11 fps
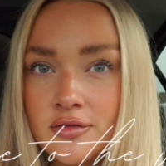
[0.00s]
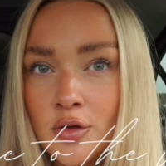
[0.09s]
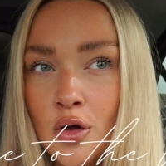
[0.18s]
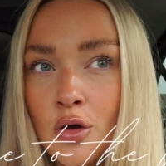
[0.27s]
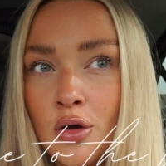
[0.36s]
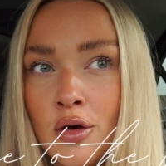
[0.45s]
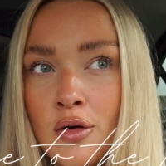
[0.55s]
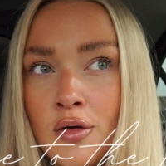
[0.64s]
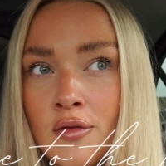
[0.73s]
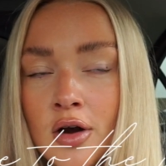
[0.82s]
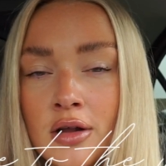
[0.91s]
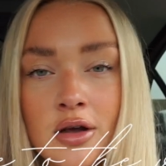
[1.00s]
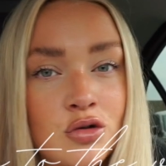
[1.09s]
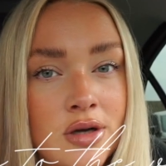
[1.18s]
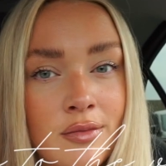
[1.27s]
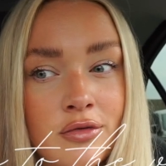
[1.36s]
vlog of our little
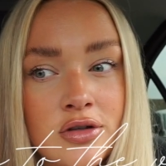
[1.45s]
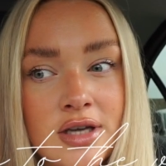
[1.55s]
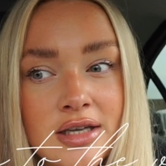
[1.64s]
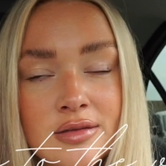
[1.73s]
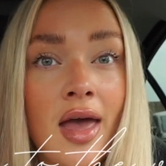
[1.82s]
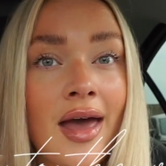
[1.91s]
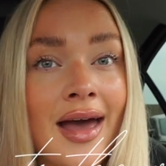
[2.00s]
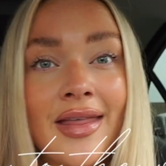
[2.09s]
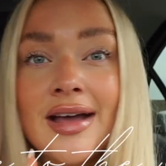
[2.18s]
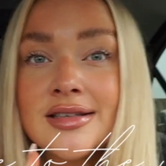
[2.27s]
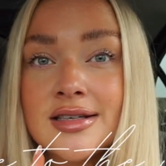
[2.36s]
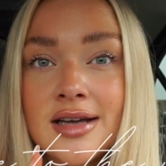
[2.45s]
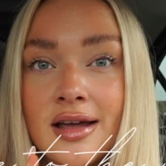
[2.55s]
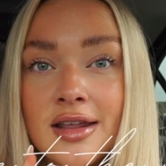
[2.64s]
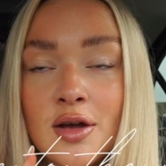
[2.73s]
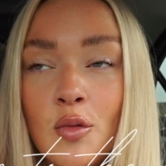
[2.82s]
trip through to Edinburgh, and that is
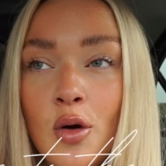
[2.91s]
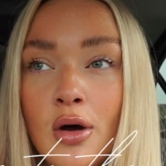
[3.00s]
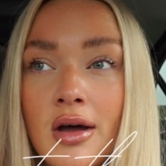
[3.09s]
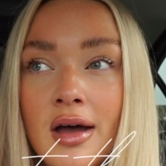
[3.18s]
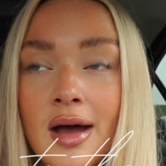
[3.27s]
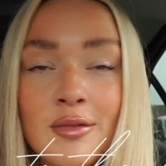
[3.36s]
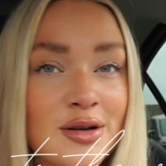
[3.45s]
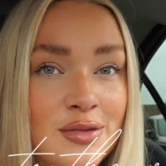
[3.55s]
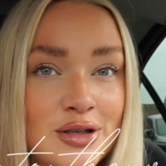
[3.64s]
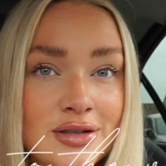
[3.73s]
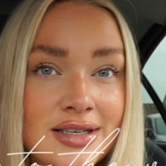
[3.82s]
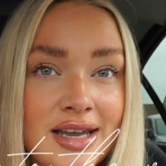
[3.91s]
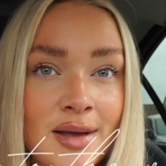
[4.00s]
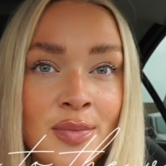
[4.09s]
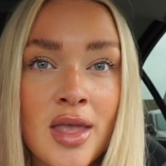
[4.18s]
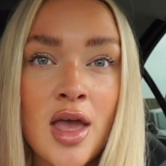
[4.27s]
exactly what I'm going to be doing
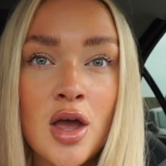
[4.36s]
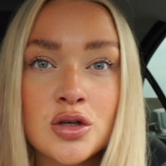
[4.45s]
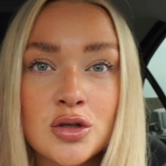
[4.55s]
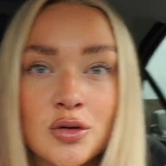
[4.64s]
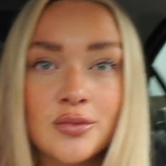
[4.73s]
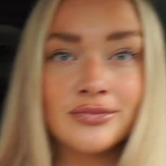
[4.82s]
today. So,